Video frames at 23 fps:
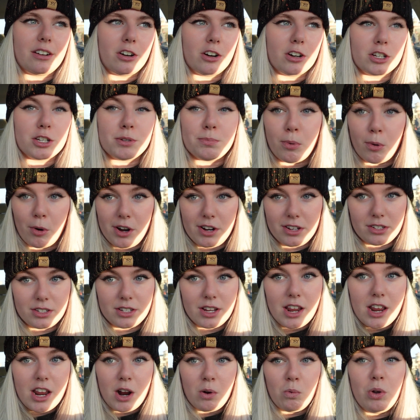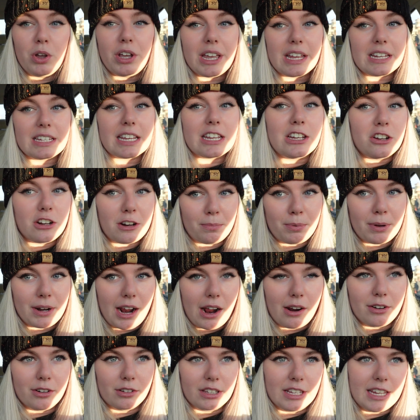or sports will continue to put
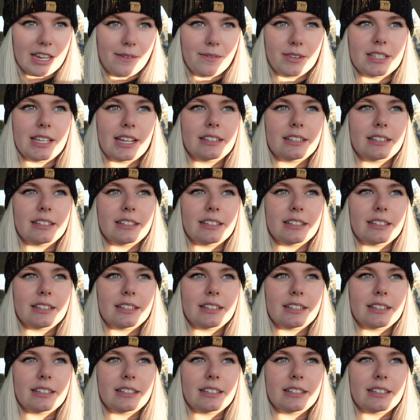out new leaves.